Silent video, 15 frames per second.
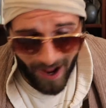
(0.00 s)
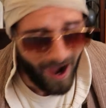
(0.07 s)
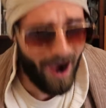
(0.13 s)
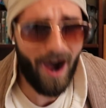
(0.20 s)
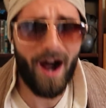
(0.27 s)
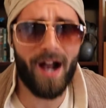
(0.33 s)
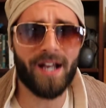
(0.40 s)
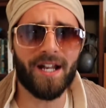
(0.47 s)

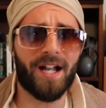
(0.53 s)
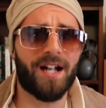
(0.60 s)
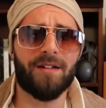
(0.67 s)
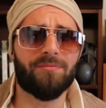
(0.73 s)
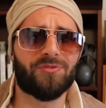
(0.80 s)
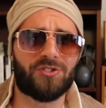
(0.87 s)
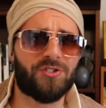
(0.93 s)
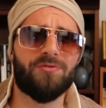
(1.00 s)
I
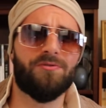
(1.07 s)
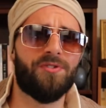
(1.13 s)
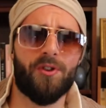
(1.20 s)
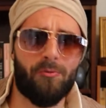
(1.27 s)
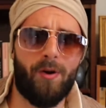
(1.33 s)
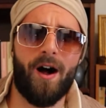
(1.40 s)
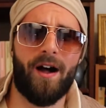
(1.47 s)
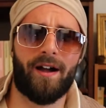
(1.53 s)
am Dude
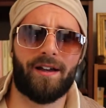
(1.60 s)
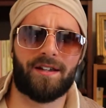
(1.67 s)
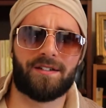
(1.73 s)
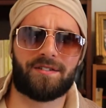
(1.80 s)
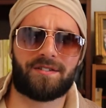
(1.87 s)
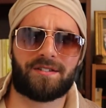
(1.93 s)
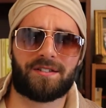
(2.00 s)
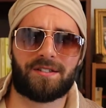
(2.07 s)
the
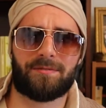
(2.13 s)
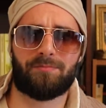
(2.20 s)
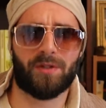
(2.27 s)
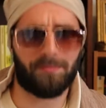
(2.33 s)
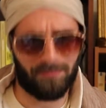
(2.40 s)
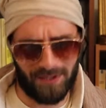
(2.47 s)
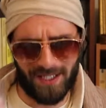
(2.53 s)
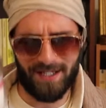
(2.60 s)
Wise,
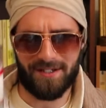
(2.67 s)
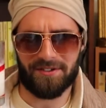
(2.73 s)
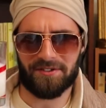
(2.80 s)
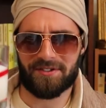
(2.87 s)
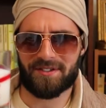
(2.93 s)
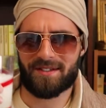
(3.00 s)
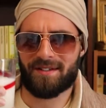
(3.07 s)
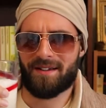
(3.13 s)
but
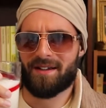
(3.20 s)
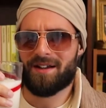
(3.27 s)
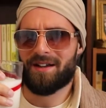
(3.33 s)
please,